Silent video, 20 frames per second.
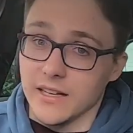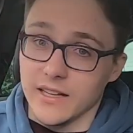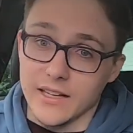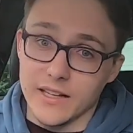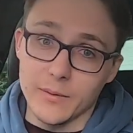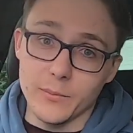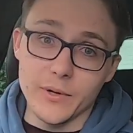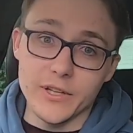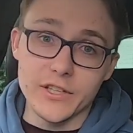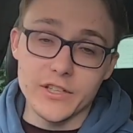
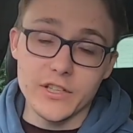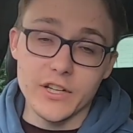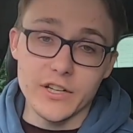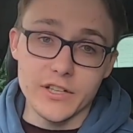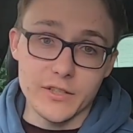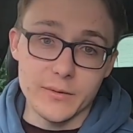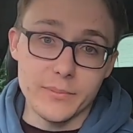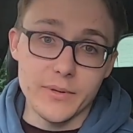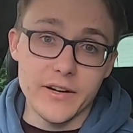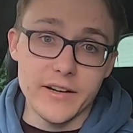And when you're kind
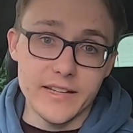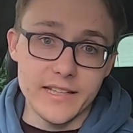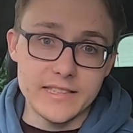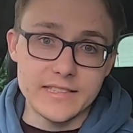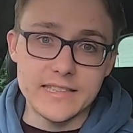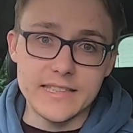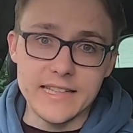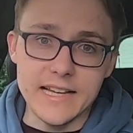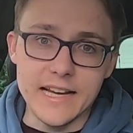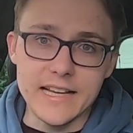of comparing it
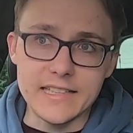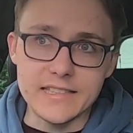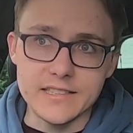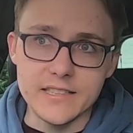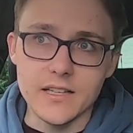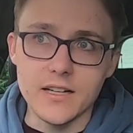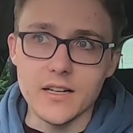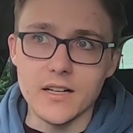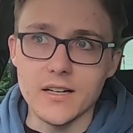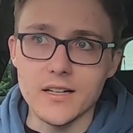to the
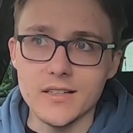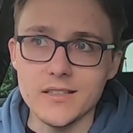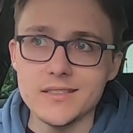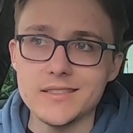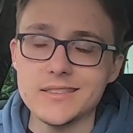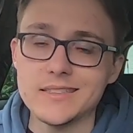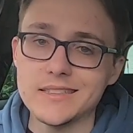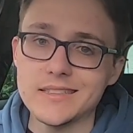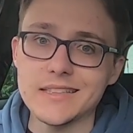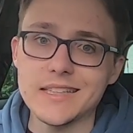8R,
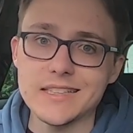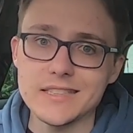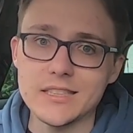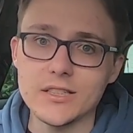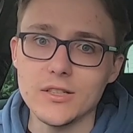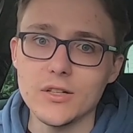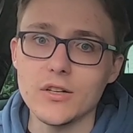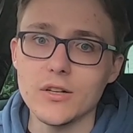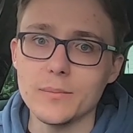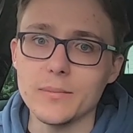that's a
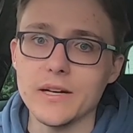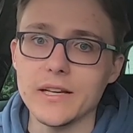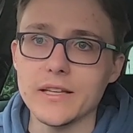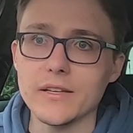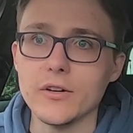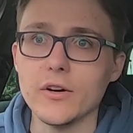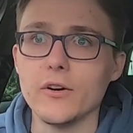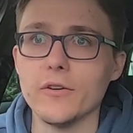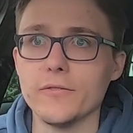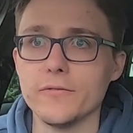lot of
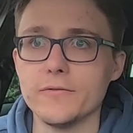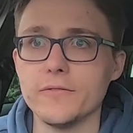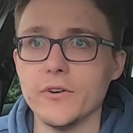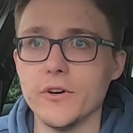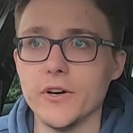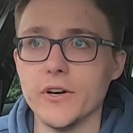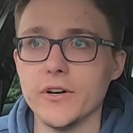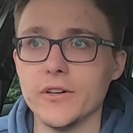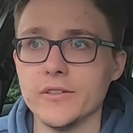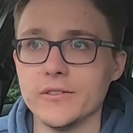money off
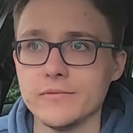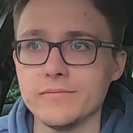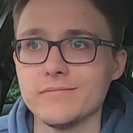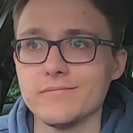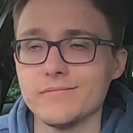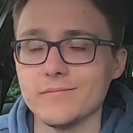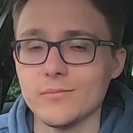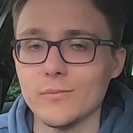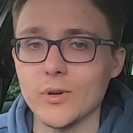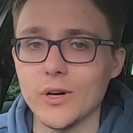for,
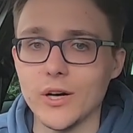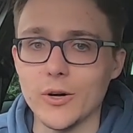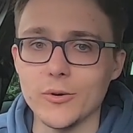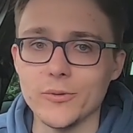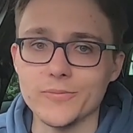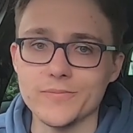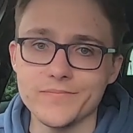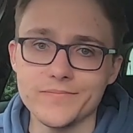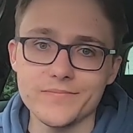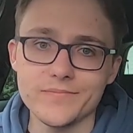
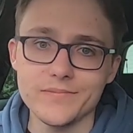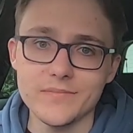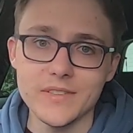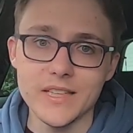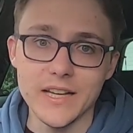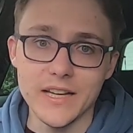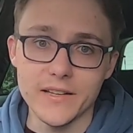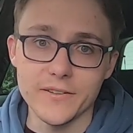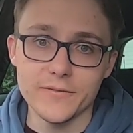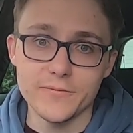well,
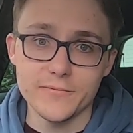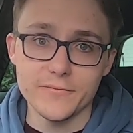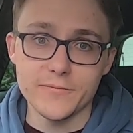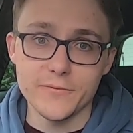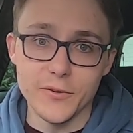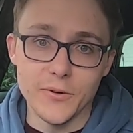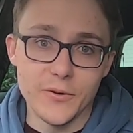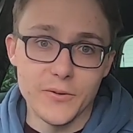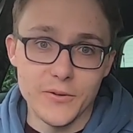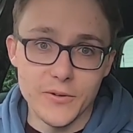yeah,
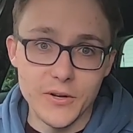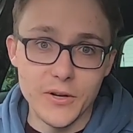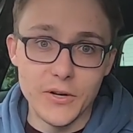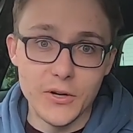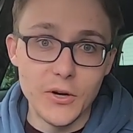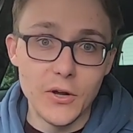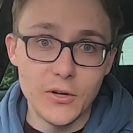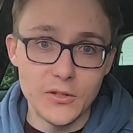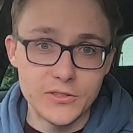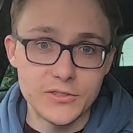for a
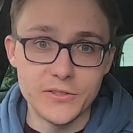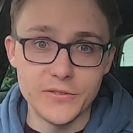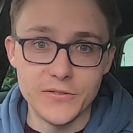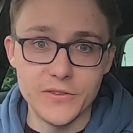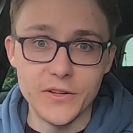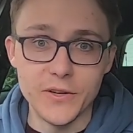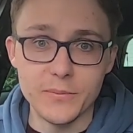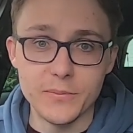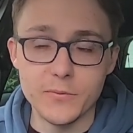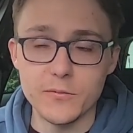lot of
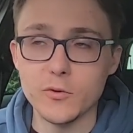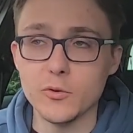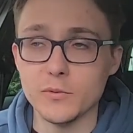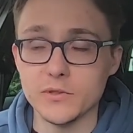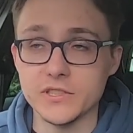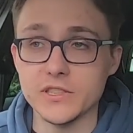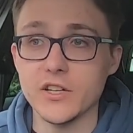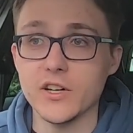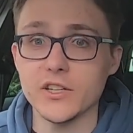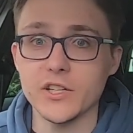the
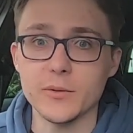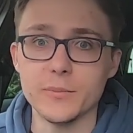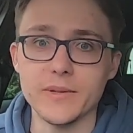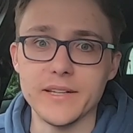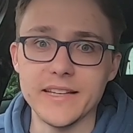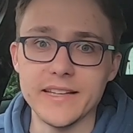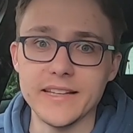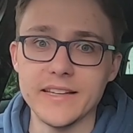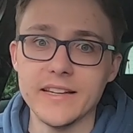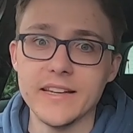performance. And
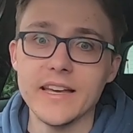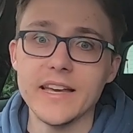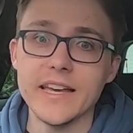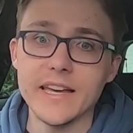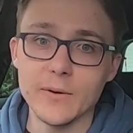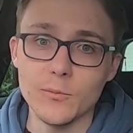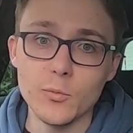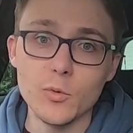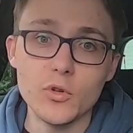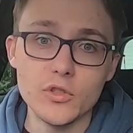arguably,
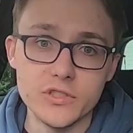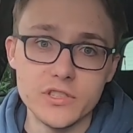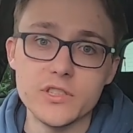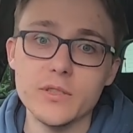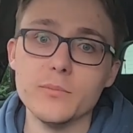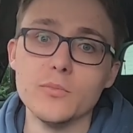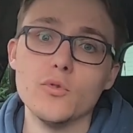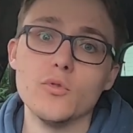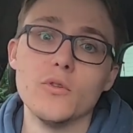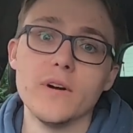it was
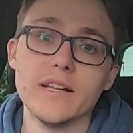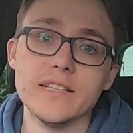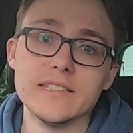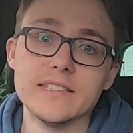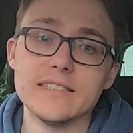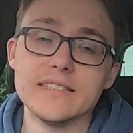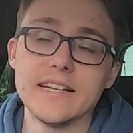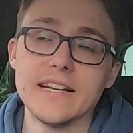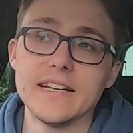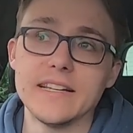the more
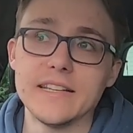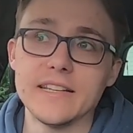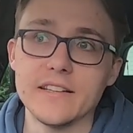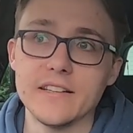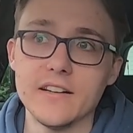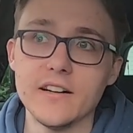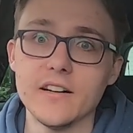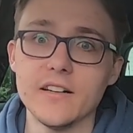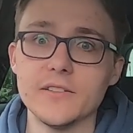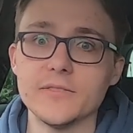entertaining
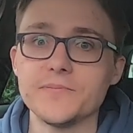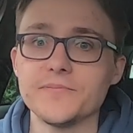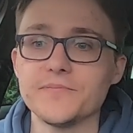car.